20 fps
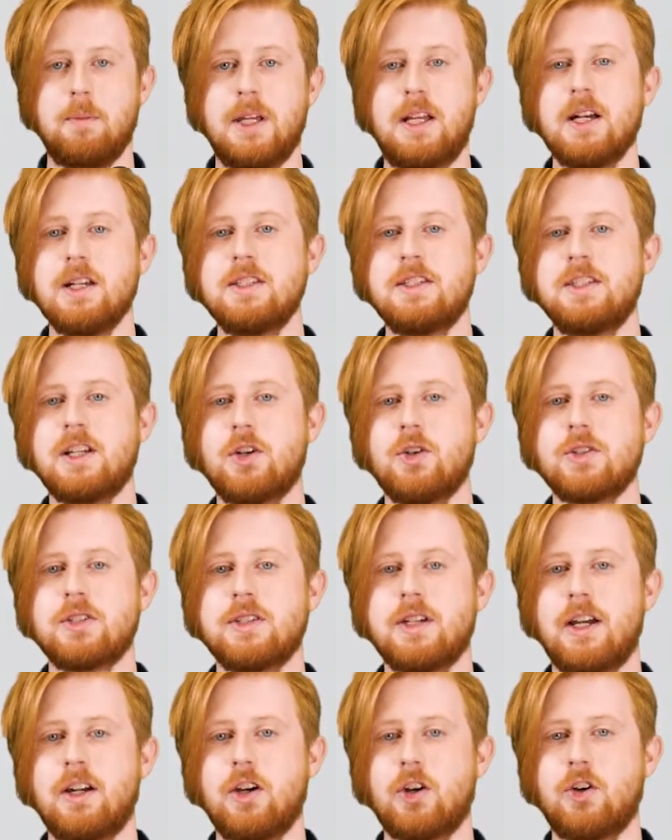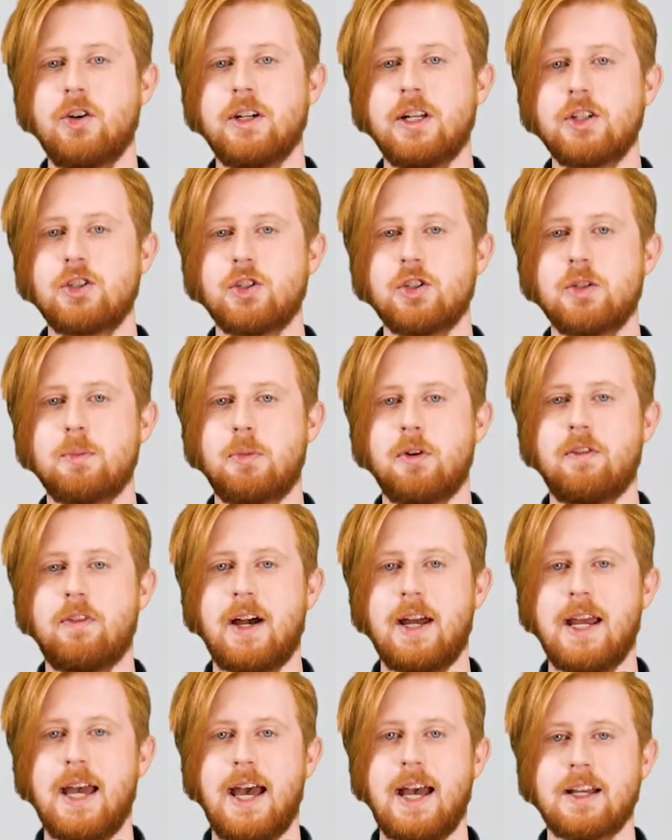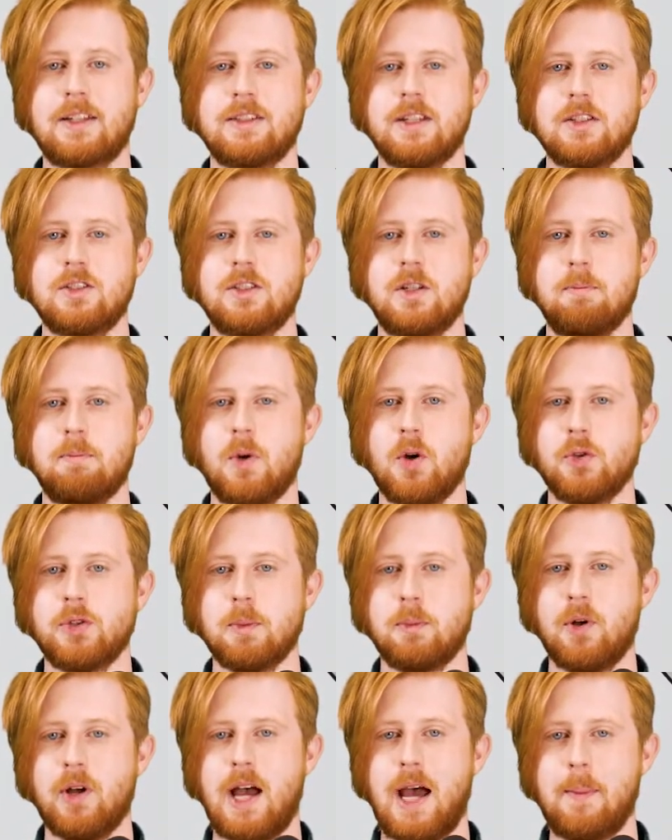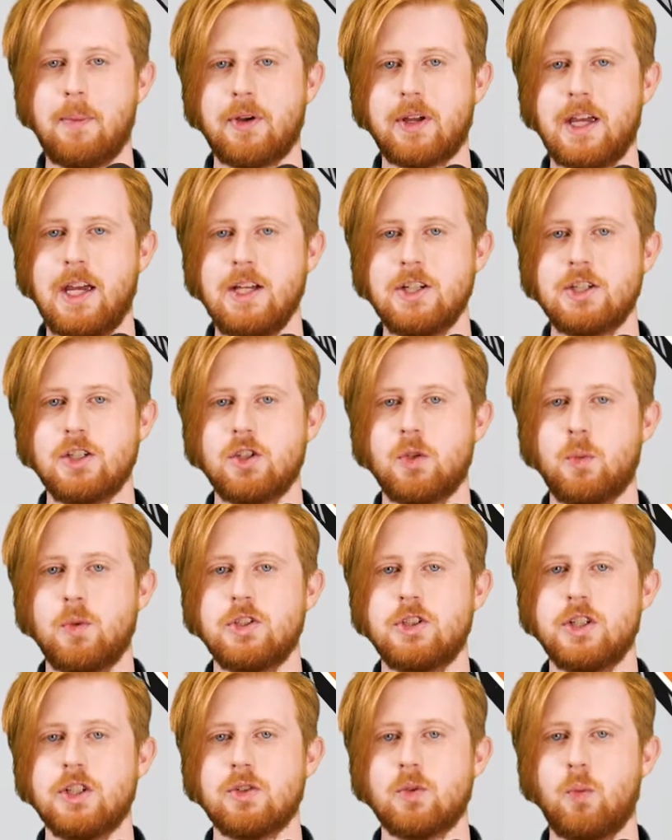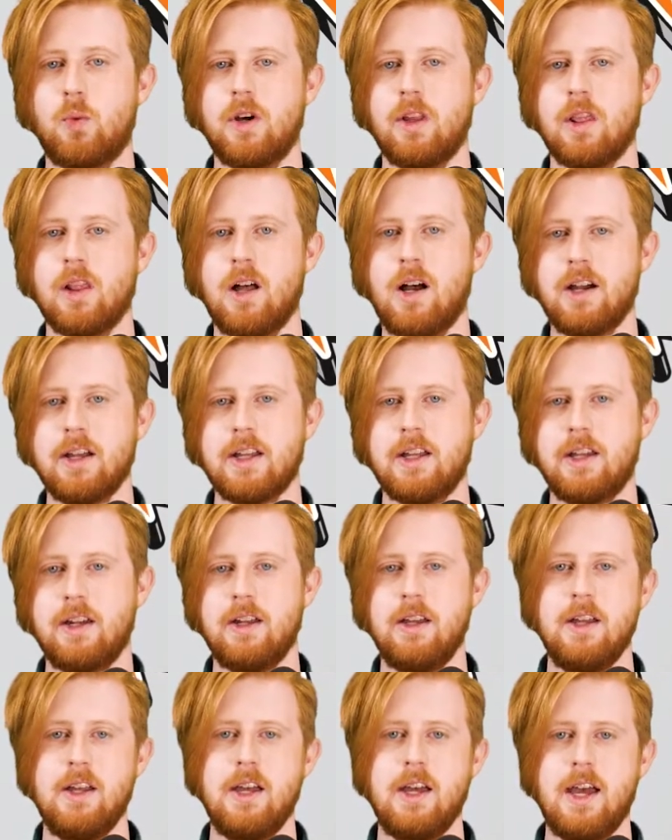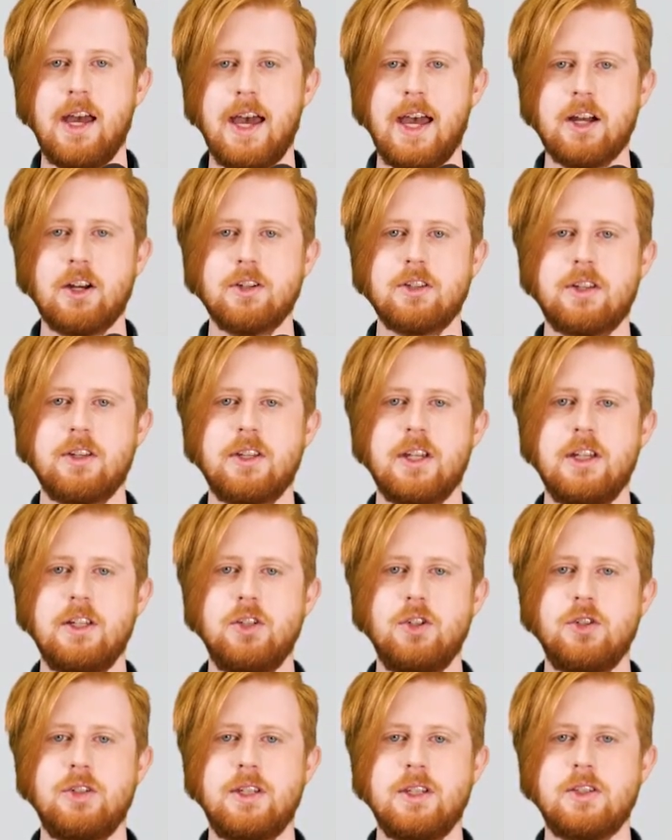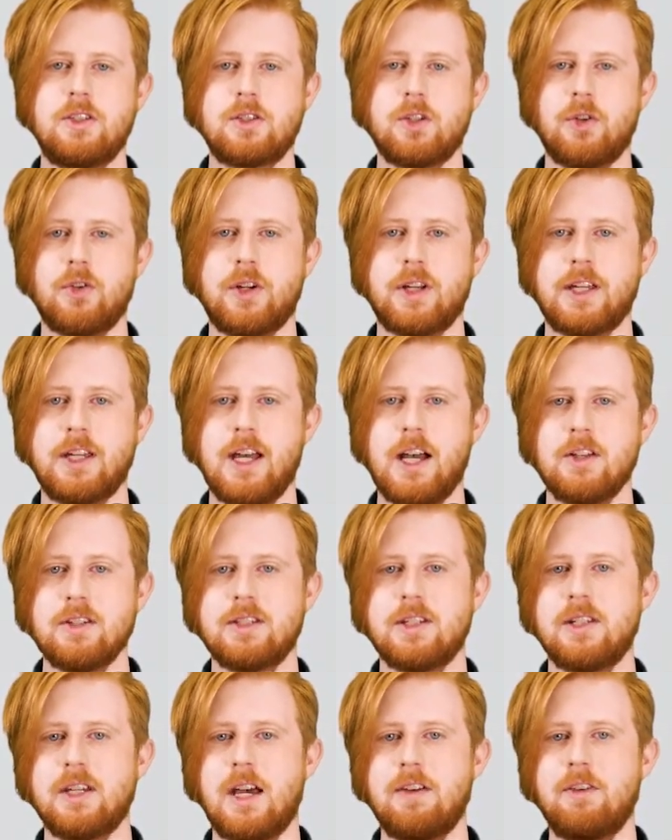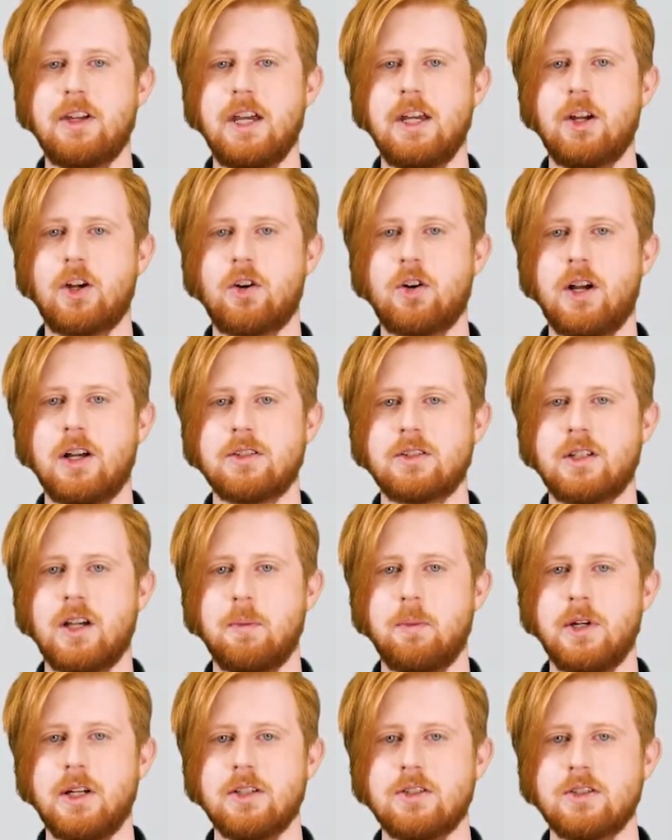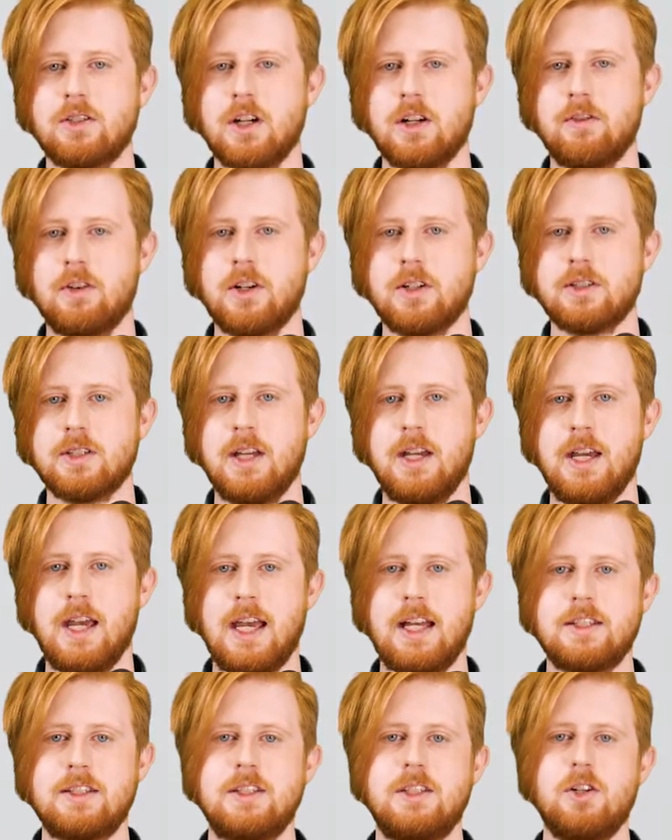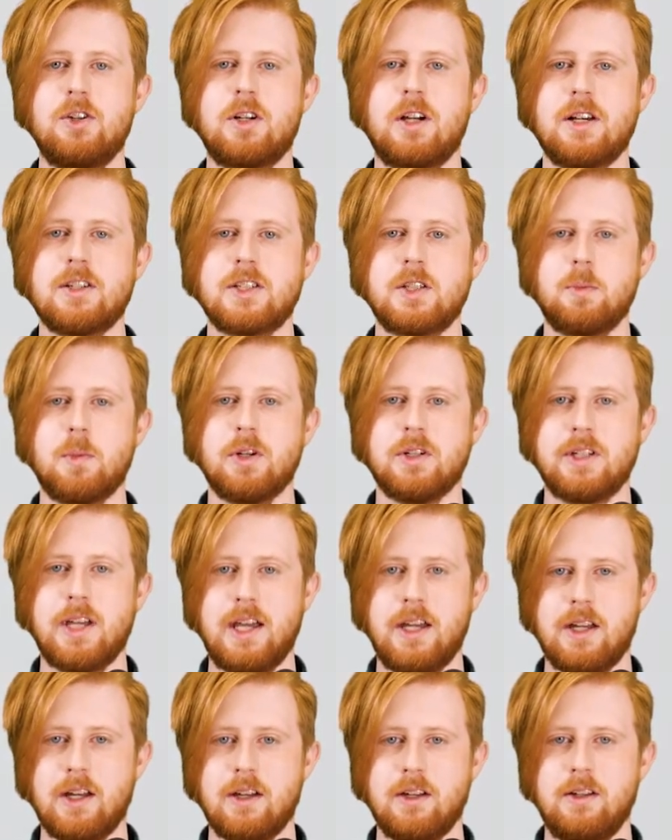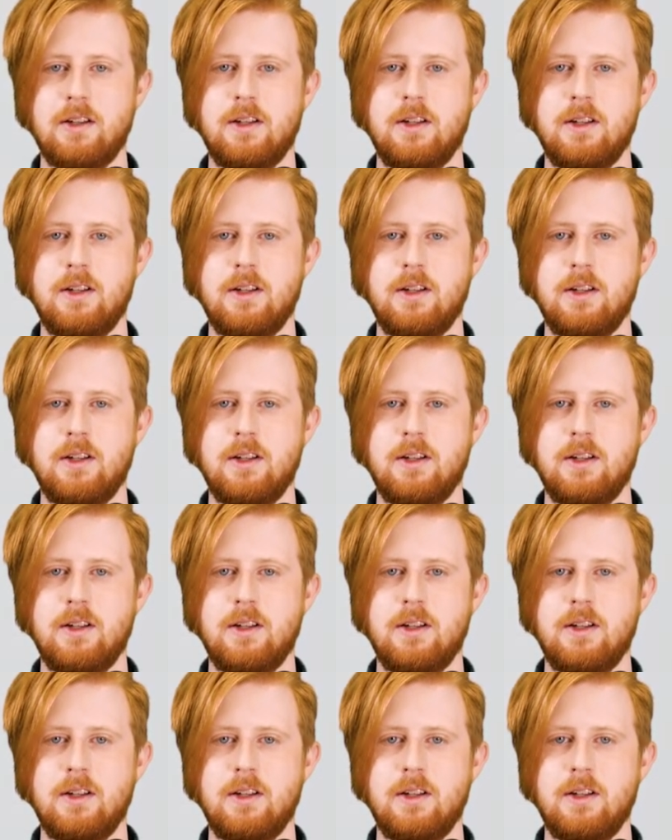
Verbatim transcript: Because single sign-on credentials provide access to multiple applications with just one login, hackers could then use these stolen accounts to navigate across company servers and steal customer data.